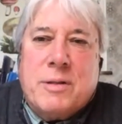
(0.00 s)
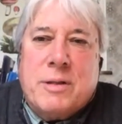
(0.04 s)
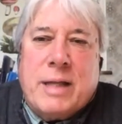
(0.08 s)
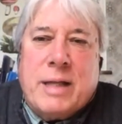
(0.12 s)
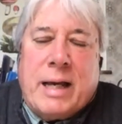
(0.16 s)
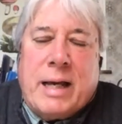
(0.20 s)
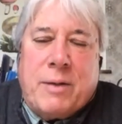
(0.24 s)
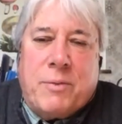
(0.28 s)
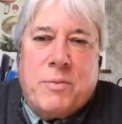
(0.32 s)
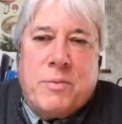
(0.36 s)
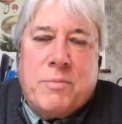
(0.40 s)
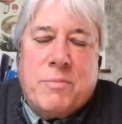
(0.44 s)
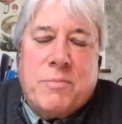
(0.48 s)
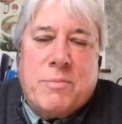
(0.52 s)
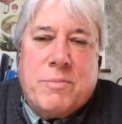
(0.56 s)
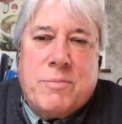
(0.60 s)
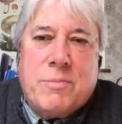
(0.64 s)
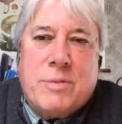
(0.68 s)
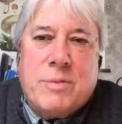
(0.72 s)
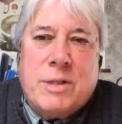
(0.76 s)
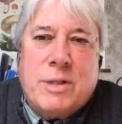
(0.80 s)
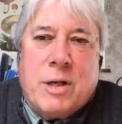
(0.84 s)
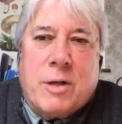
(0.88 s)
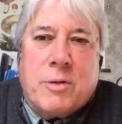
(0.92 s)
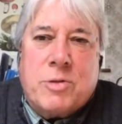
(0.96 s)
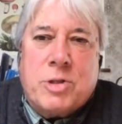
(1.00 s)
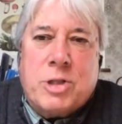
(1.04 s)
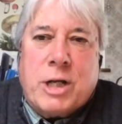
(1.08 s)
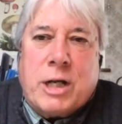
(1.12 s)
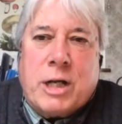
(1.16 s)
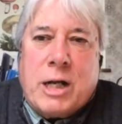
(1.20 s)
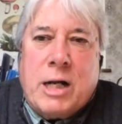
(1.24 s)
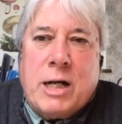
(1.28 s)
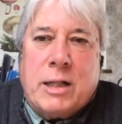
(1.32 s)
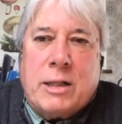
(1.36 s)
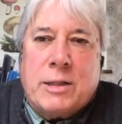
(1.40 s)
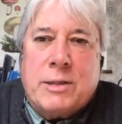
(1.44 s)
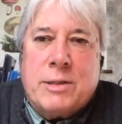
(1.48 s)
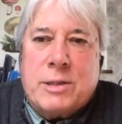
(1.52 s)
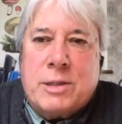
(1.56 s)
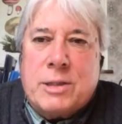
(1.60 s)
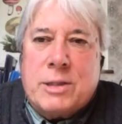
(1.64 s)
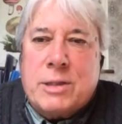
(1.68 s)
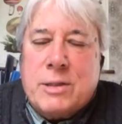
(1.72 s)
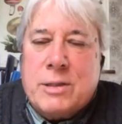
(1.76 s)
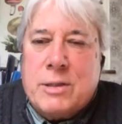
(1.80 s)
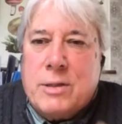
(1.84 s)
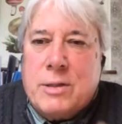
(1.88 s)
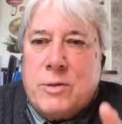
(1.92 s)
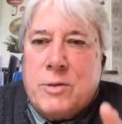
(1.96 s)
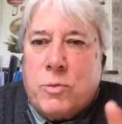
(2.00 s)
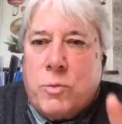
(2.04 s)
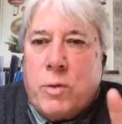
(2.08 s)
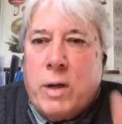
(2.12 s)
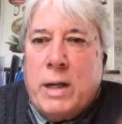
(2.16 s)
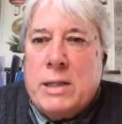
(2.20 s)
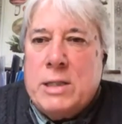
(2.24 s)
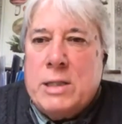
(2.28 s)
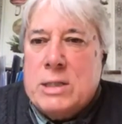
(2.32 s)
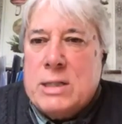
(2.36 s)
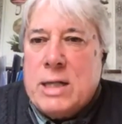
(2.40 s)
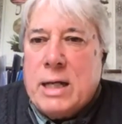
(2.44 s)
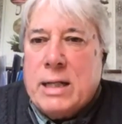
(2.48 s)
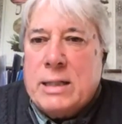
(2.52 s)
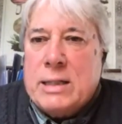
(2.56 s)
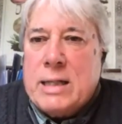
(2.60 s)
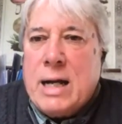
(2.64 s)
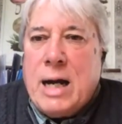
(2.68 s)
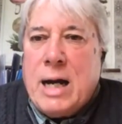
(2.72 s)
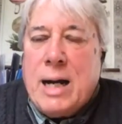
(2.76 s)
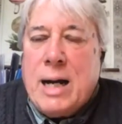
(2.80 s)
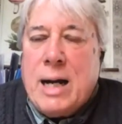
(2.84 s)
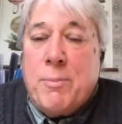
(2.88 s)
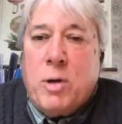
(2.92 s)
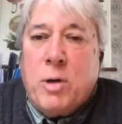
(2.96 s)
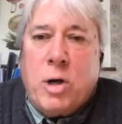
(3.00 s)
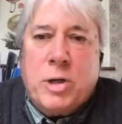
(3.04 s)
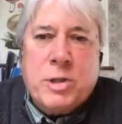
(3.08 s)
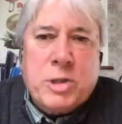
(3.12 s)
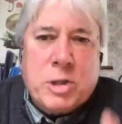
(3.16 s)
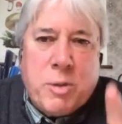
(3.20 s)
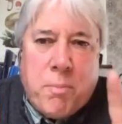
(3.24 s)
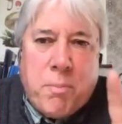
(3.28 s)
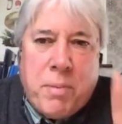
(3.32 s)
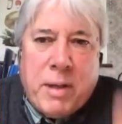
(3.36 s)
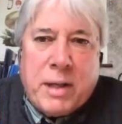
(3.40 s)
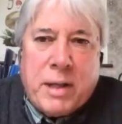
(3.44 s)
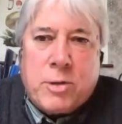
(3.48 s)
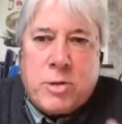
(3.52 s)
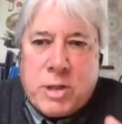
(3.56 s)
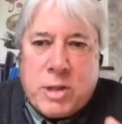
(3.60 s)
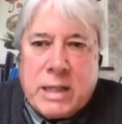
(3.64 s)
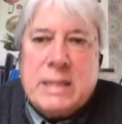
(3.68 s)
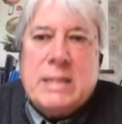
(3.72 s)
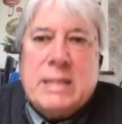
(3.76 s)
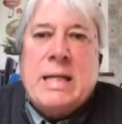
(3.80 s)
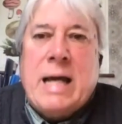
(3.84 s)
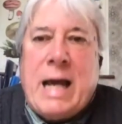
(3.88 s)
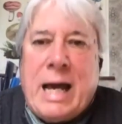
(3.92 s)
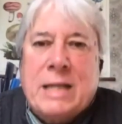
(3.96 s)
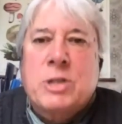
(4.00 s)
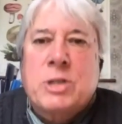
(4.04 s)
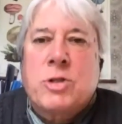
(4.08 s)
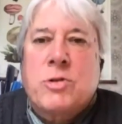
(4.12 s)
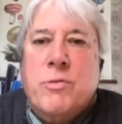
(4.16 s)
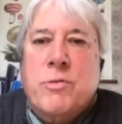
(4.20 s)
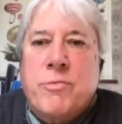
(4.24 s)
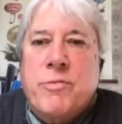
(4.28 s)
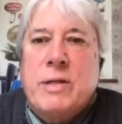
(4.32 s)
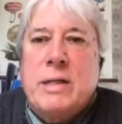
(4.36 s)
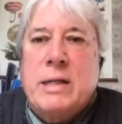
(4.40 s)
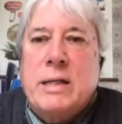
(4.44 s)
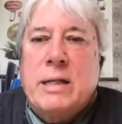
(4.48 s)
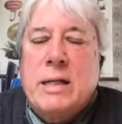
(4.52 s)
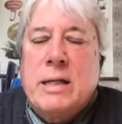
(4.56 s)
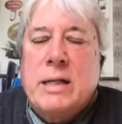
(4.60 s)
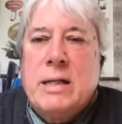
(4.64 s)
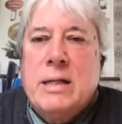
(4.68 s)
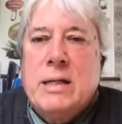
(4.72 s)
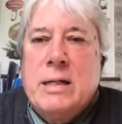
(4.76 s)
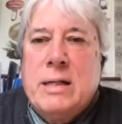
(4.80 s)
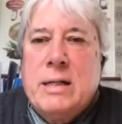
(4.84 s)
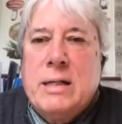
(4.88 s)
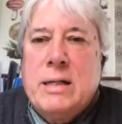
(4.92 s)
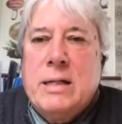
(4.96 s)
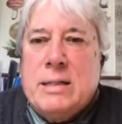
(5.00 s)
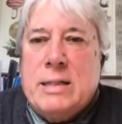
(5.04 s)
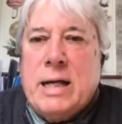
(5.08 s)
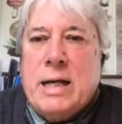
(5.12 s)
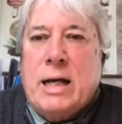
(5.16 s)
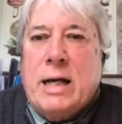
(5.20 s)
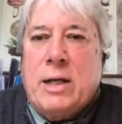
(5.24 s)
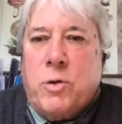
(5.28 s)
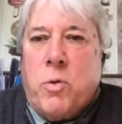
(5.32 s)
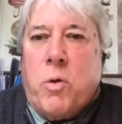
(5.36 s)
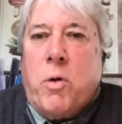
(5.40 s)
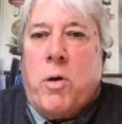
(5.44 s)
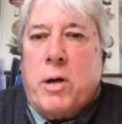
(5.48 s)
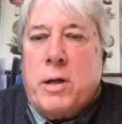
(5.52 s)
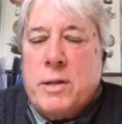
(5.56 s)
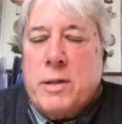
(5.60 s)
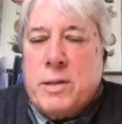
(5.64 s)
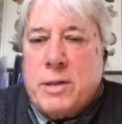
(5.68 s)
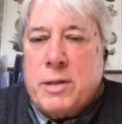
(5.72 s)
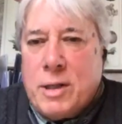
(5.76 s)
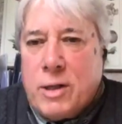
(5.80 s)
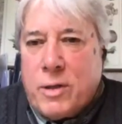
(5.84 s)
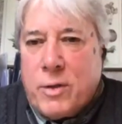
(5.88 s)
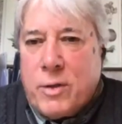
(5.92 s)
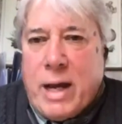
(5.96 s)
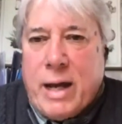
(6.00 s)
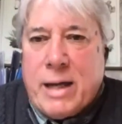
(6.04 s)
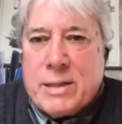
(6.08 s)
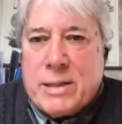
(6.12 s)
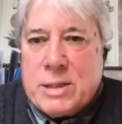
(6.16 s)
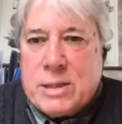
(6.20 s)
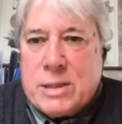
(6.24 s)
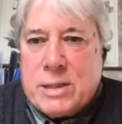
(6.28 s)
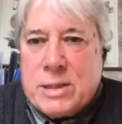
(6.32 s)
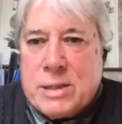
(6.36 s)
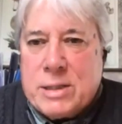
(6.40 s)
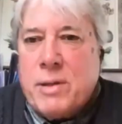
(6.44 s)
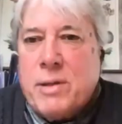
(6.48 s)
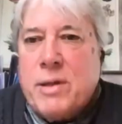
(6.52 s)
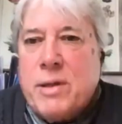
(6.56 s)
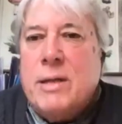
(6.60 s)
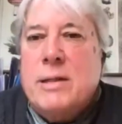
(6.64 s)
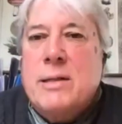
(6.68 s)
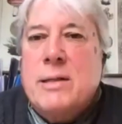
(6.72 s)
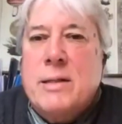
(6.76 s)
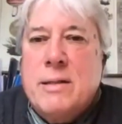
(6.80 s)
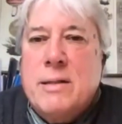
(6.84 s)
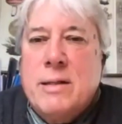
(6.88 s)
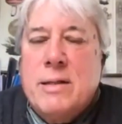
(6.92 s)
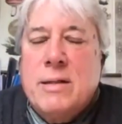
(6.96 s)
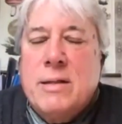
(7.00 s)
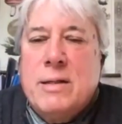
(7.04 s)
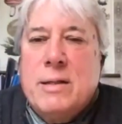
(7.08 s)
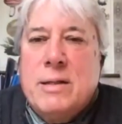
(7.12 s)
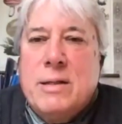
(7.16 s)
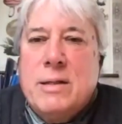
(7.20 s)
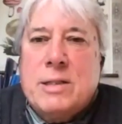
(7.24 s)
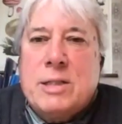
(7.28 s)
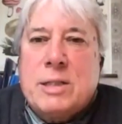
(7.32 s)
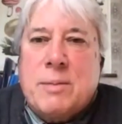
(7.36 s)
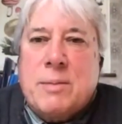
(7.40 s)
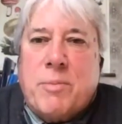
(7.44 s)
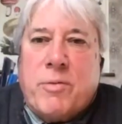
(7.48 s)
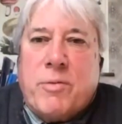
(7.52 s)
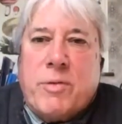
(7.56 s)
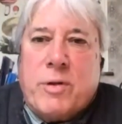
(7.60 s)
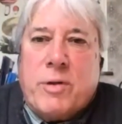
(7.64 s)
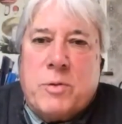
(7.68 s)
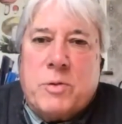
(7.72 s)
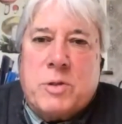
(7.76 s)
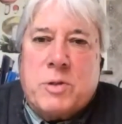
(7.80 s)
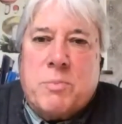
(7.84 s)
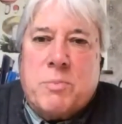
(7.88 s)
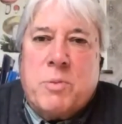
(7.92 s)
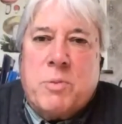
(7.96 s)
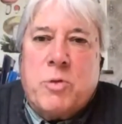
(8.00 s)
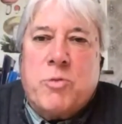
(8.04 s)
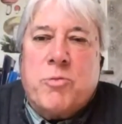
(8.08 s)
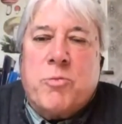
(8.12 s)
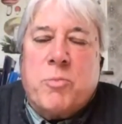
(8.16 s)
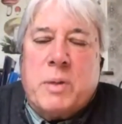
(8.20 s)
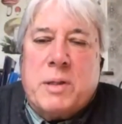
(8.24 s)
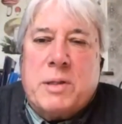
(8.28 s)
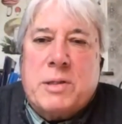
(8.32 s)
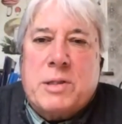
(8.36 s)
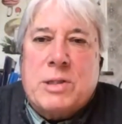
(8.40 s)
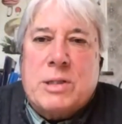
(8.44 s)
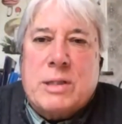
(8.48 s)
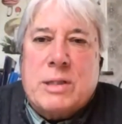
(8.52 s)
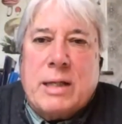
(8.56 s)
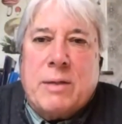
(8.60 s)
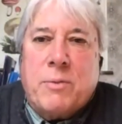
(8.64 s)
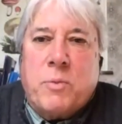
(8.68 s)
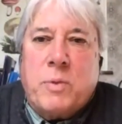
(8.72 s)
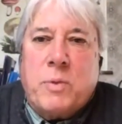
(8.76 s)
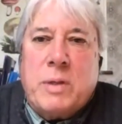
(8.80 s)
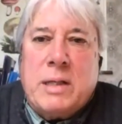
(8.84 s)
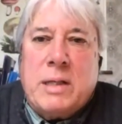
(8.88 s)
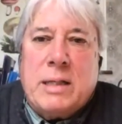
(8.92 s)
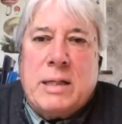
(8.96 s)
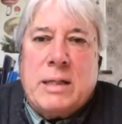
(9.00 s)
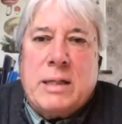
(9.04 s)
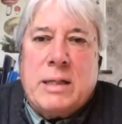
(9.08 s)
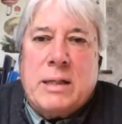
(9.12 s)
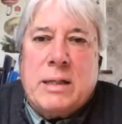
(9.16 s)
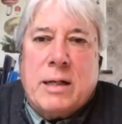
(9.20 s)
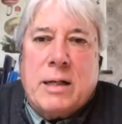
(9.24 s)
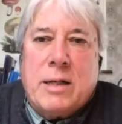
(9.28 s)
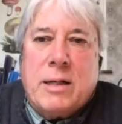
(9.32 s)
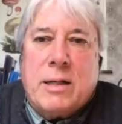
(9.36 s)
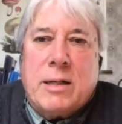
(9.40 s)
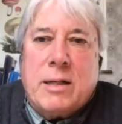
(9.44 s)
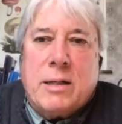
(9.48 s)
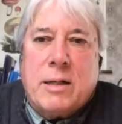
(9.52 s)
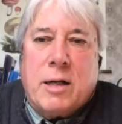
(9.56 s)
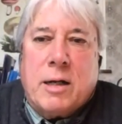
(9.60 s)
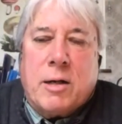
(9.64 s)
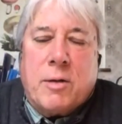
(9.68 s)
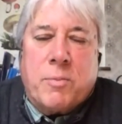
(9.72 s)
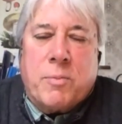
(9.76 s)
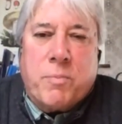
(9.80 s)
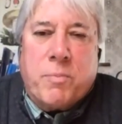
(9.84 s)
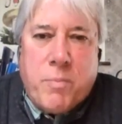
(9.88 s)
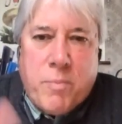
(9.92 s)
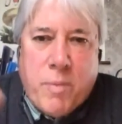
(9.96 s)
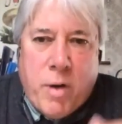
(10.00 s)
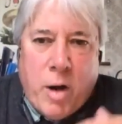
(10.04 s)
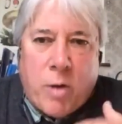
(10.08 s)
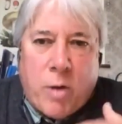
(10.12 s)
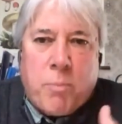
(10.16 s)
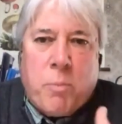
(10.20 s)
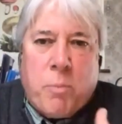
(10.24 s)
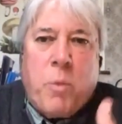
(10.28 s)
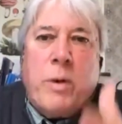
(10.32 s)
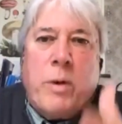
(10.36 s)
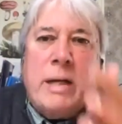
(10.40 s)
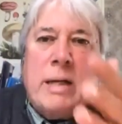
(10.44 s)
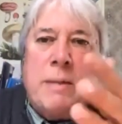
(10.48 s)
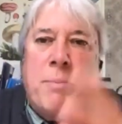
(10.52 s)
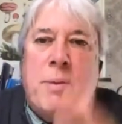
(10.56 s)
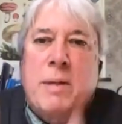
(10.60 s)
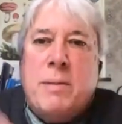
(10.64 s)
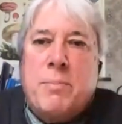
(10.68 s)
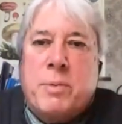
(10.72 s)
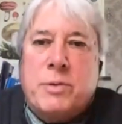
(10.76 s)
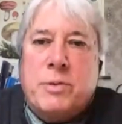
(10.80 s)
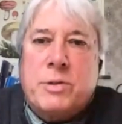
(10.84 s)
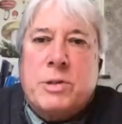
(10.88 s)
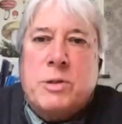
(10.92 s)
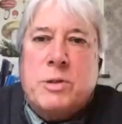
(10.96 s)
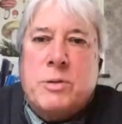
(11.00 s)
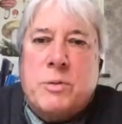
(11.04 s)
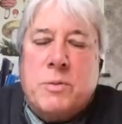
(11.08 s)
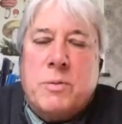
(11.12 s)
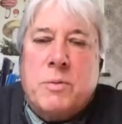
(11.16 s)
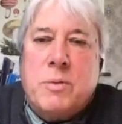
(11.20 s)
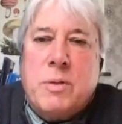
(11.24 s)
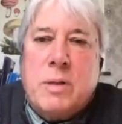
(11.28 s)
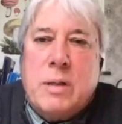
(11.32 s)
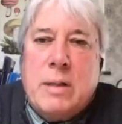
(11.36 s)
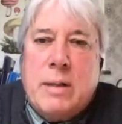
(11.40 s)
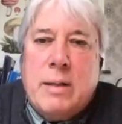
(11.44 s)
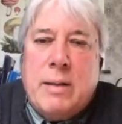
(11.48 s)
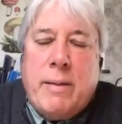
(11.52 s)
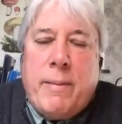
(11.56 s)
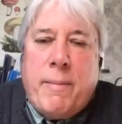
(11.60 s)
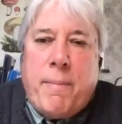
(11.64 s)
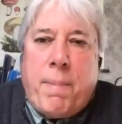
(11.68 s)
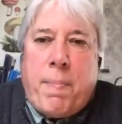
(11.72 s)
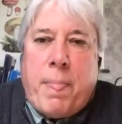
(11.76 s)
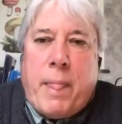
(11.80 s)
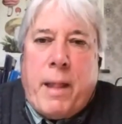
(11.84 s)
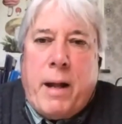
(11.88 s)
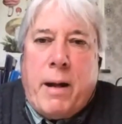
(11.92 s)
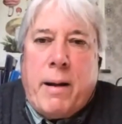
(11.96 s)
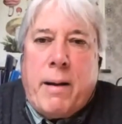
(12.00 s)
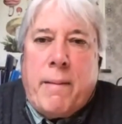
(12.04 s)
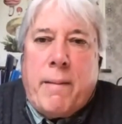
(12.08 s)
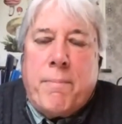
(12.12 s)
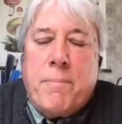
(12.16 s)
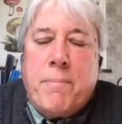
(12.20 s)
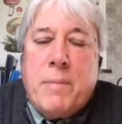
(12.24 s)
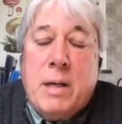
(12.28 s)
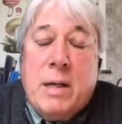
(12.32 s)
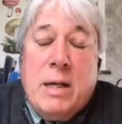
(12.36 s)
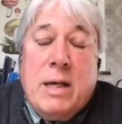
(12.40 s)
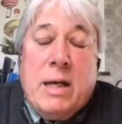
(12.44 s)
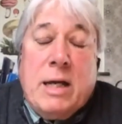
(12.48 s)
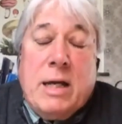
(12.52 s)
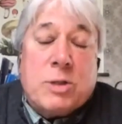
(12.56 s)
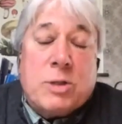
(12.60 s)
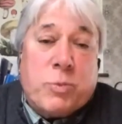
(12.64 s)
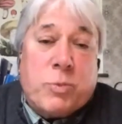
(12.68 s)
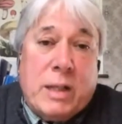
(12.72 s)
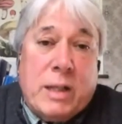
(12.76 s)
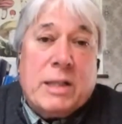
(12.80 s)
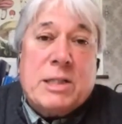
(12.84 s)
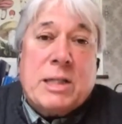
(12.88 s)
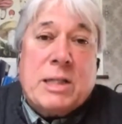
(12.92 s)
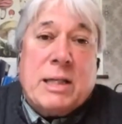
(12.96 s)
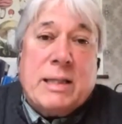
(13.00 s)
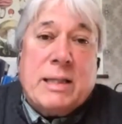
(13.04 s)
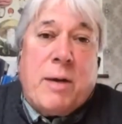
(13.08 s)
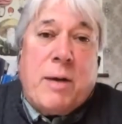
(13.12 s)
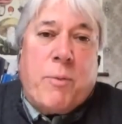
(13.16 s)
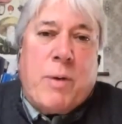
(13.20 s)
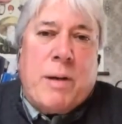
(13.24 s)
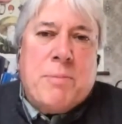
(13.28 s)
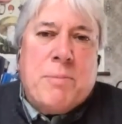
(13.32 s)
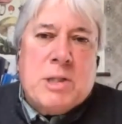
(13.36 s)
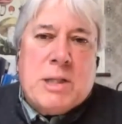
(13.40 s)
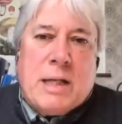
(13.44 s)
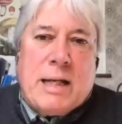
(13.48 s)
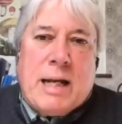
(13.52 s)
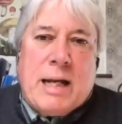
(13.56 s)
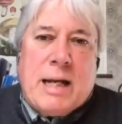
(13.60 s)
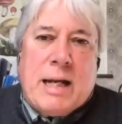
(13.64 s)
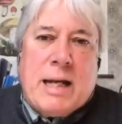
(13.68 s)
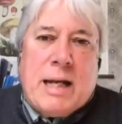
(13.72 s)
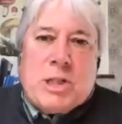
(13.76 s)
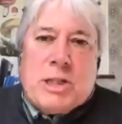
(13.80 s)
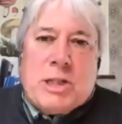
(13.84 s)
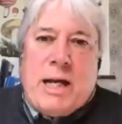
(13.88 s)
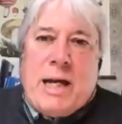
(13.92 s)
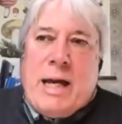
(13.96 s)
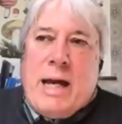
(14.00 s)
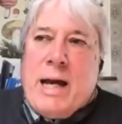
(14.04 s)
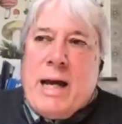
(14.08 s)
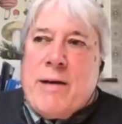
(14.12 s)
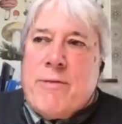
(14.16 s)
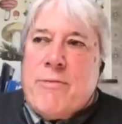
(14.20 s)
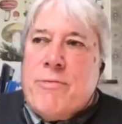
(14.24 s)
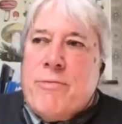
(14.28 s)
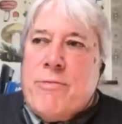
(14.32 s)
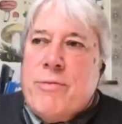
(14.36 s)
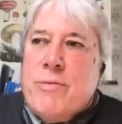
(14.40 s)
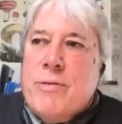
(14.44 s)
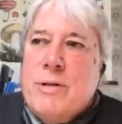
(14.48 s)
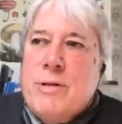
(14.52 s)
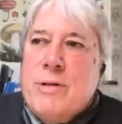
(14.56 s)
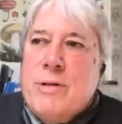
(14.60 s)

that you know, Chuck Collins writes.com. Also bettercatastrophe.org, you know, has some of the some of those movements that we uh, are are pointing people to. Um, as well as on that website, actually, I have